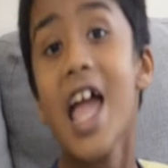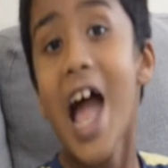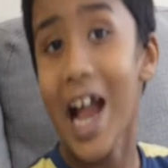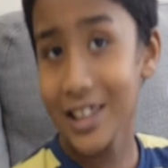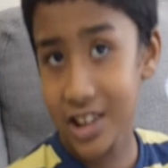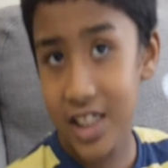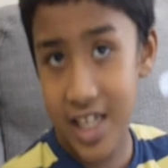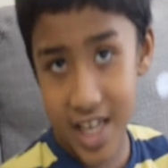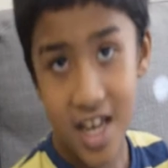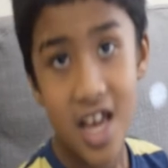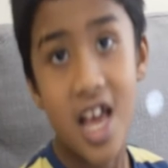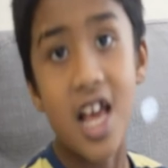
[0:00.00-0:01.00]

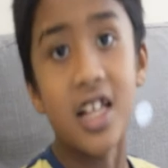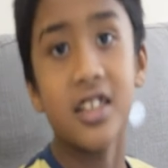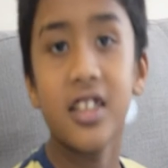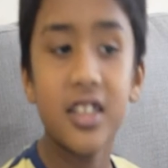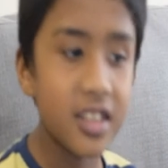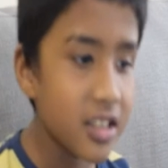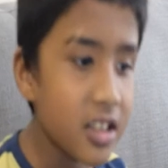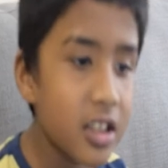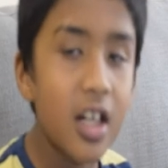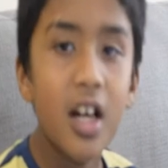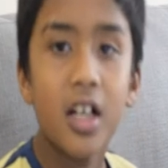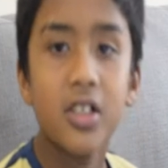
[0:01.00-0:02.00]
Actually, this is a